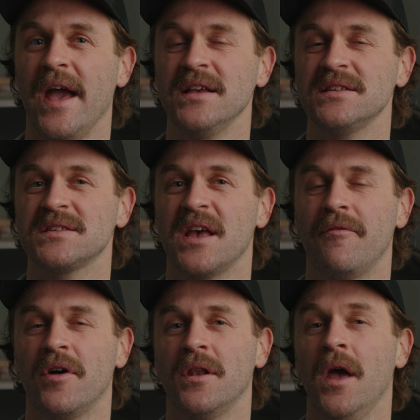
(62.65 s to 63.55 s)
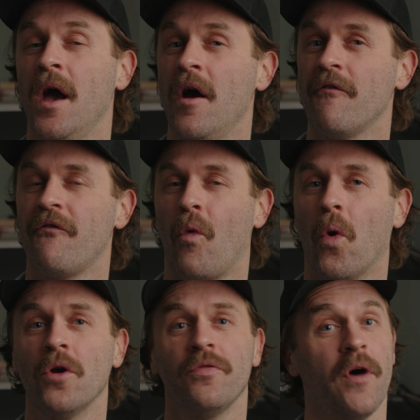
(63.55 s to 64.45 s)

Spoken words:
A7 IV,